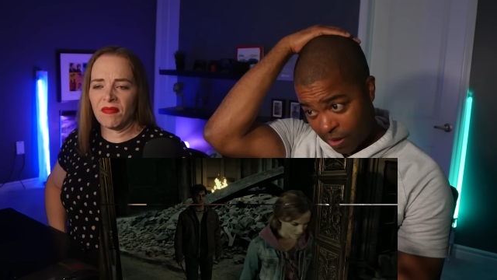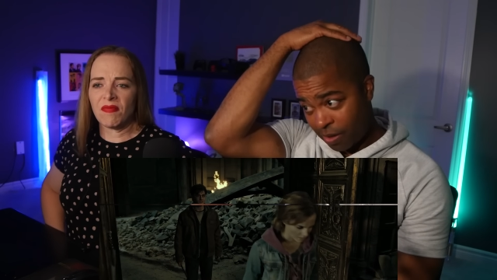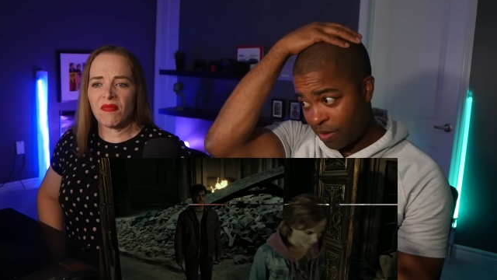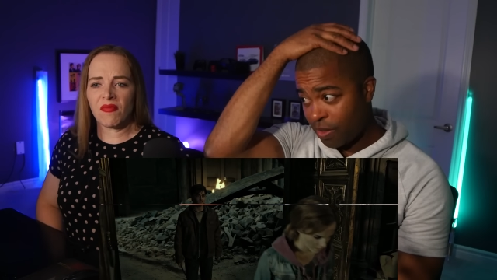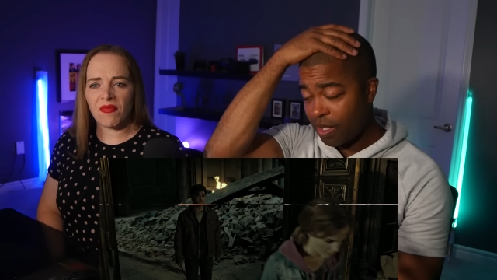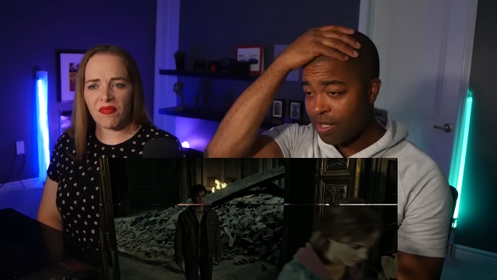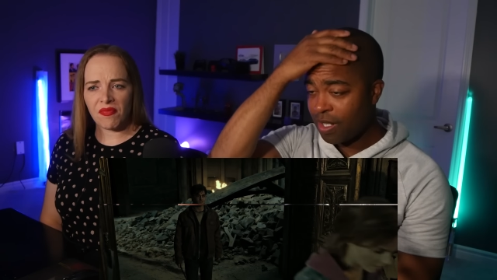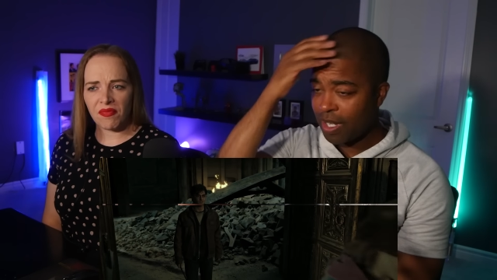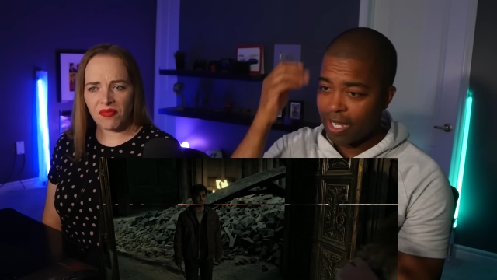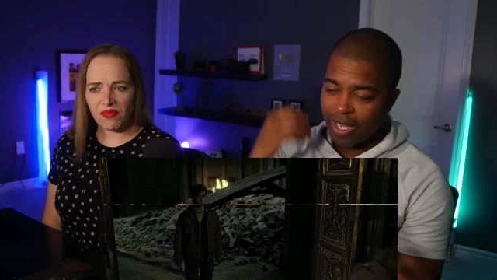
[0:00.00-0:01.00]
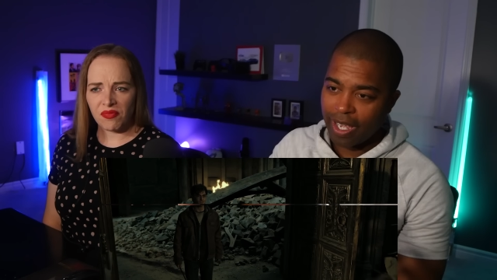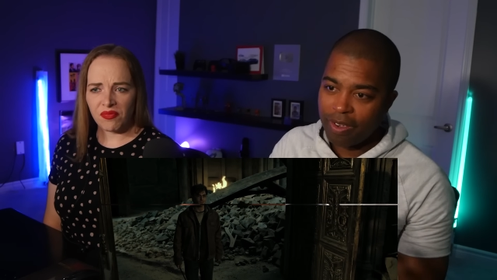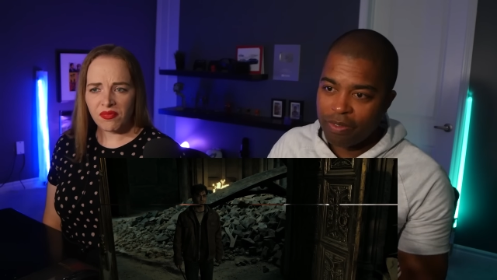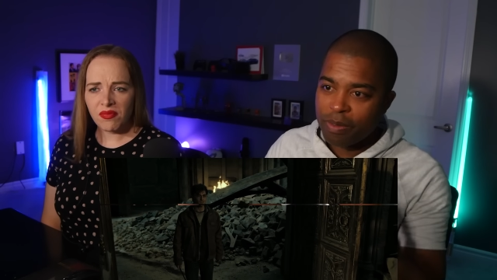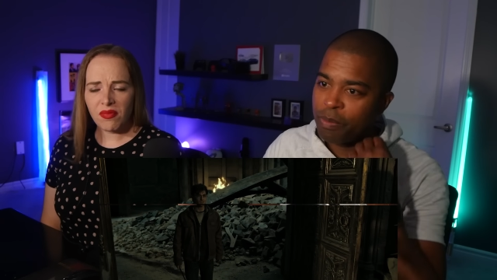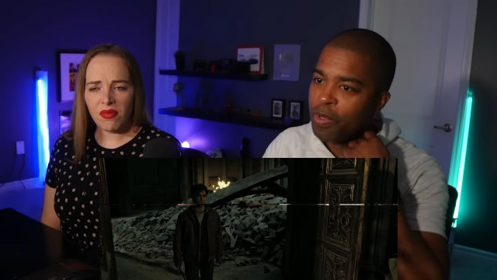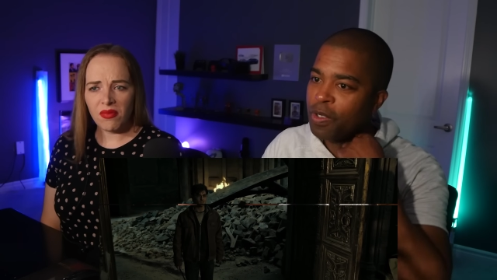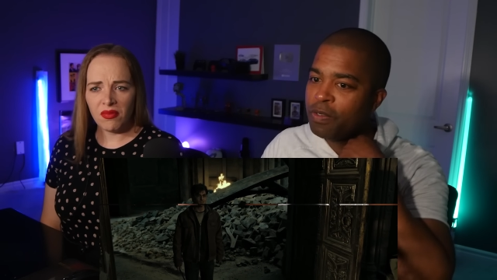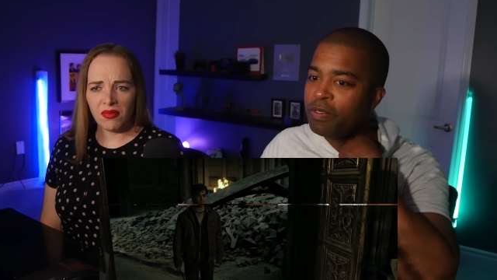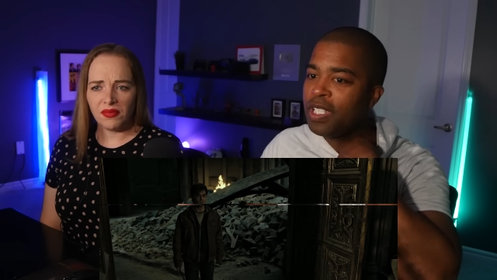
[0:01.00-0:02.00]
Speaker 1: is such a heavy
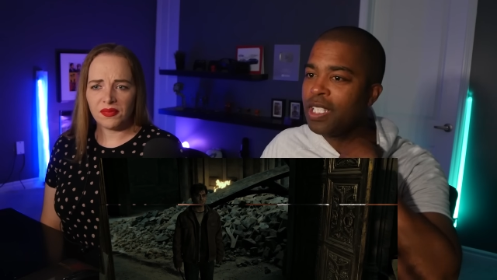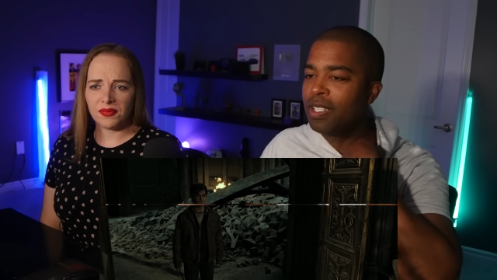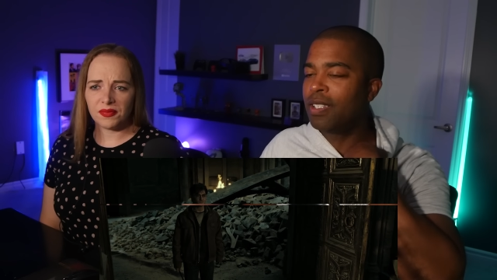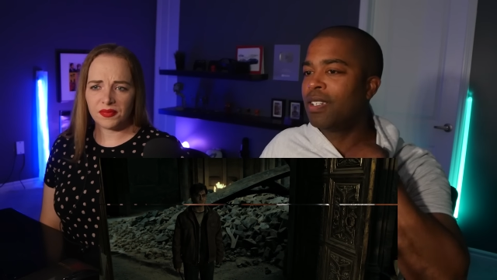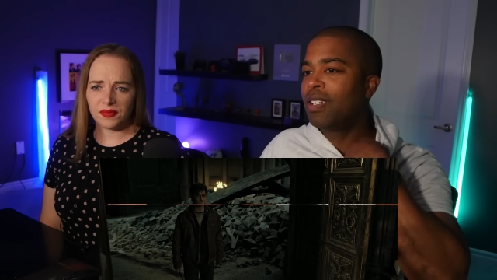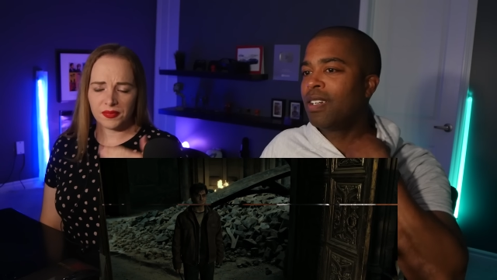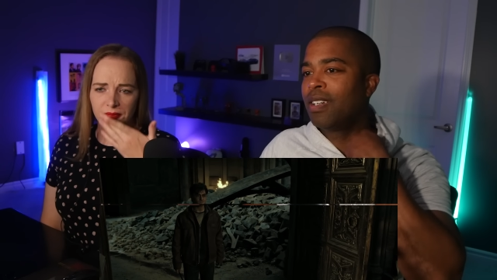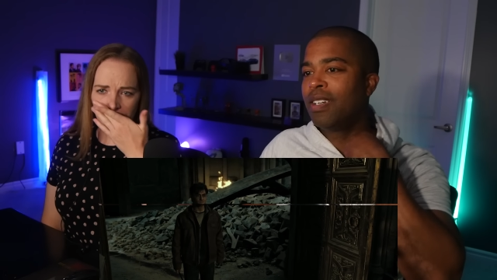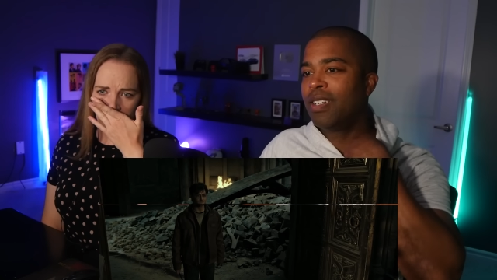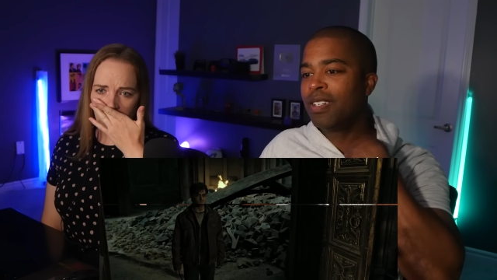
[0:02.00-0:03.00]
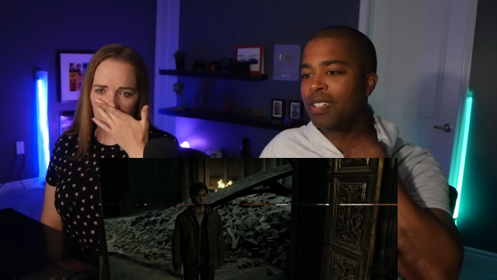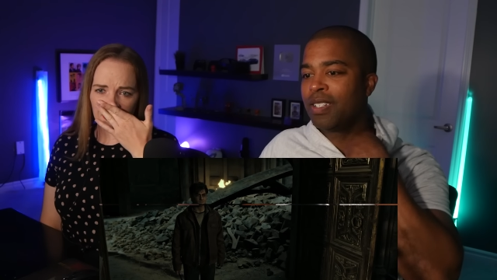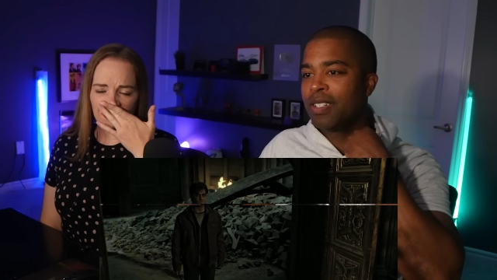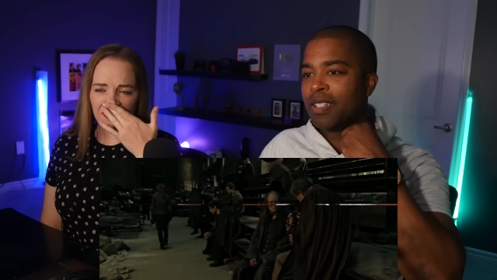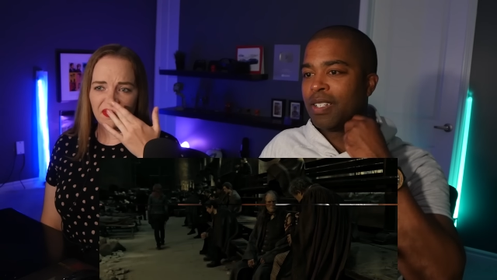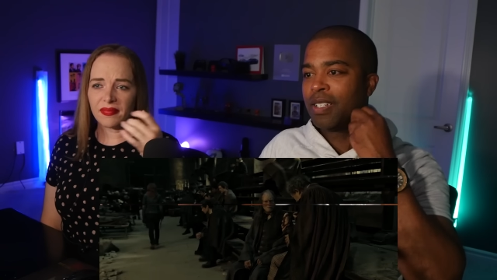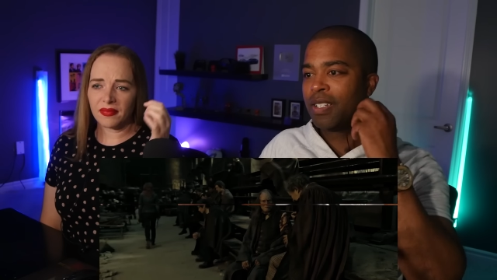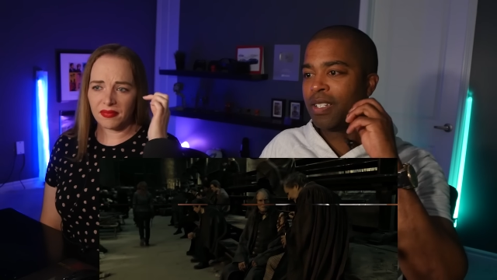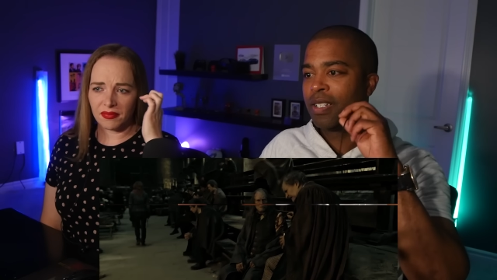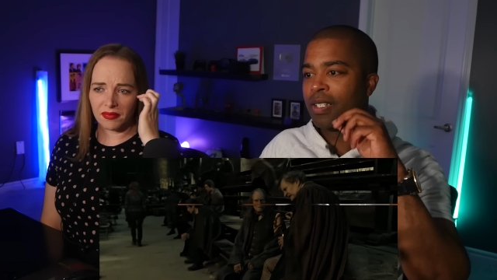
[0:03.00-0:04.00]
movie. Mm -hmm.
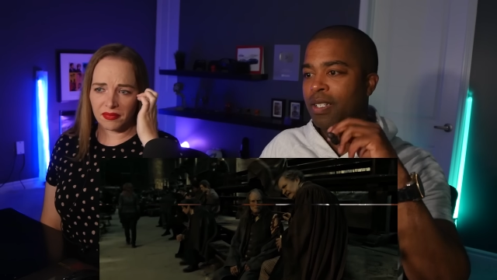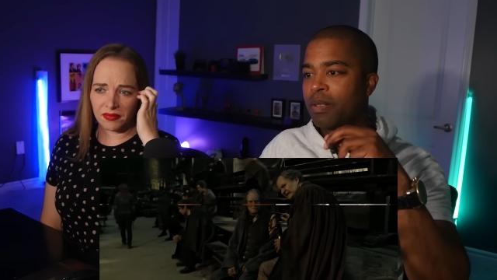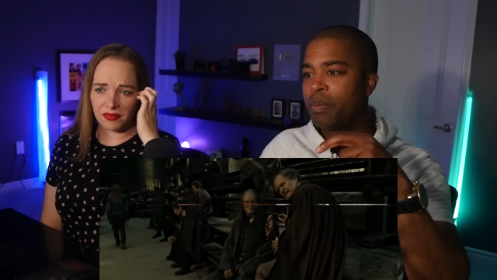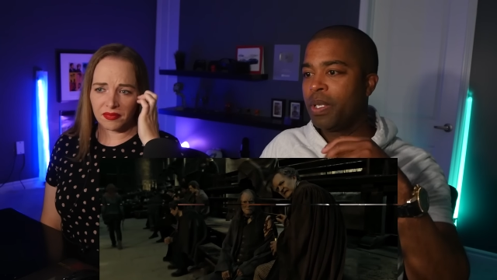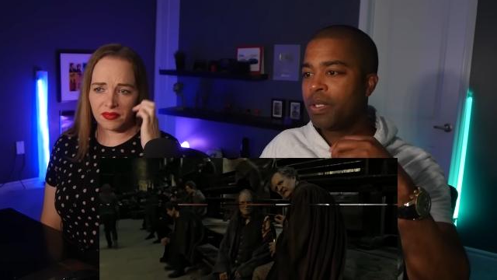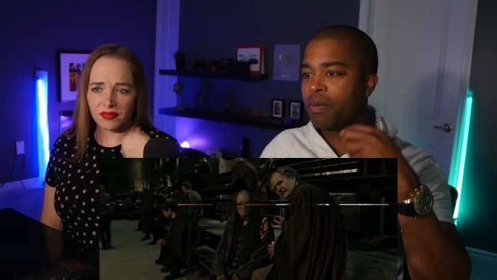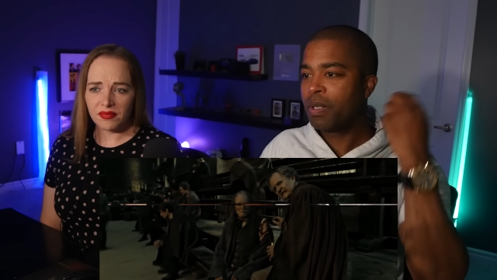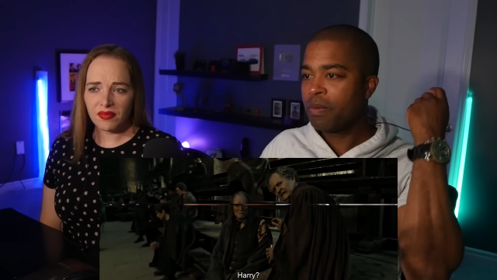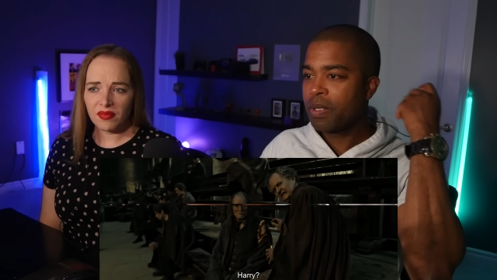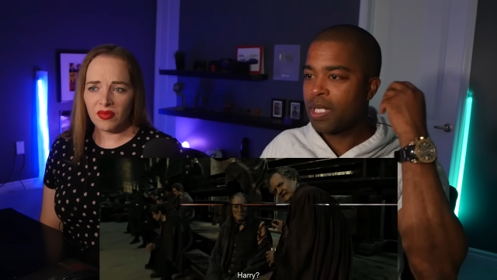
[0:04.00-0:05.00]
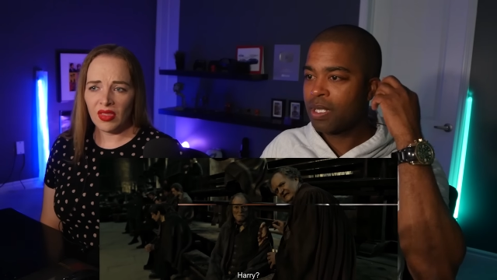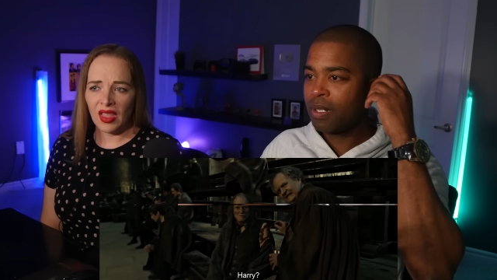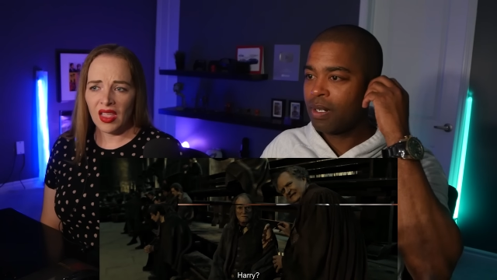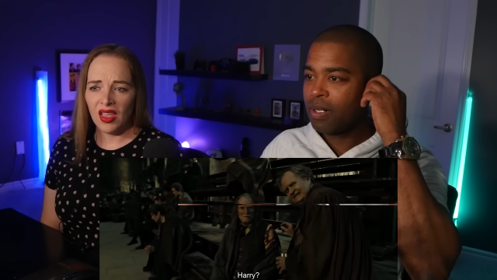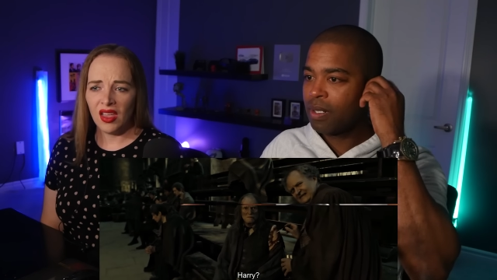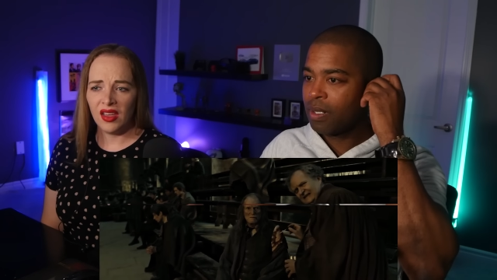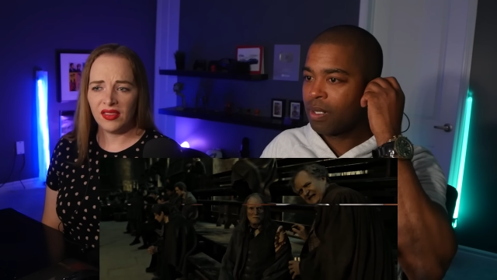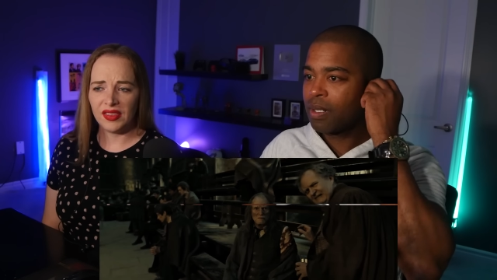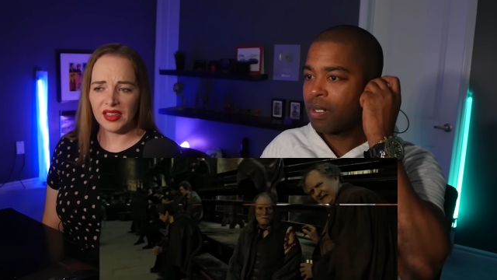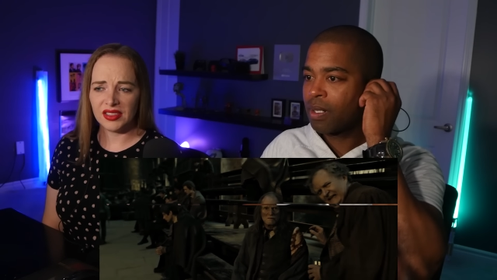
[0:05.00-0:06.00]
Compared to where we started.
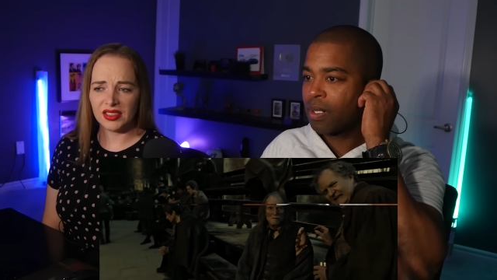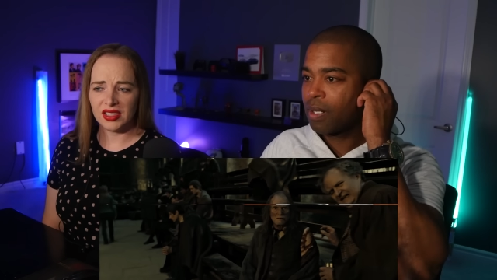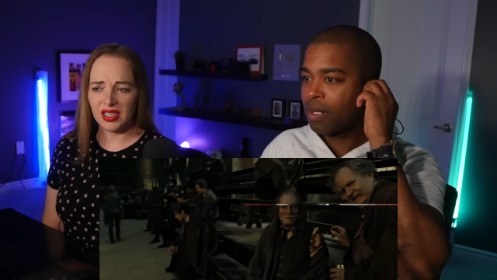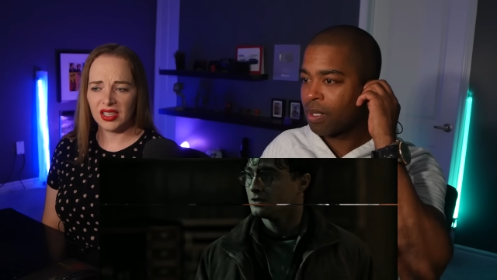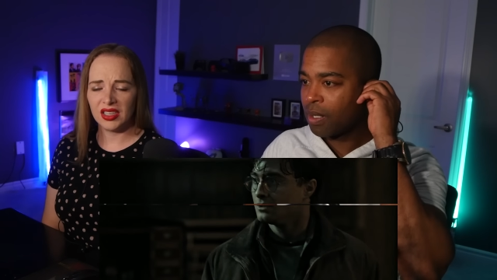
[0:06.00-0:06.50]
Speaker 2: Filch.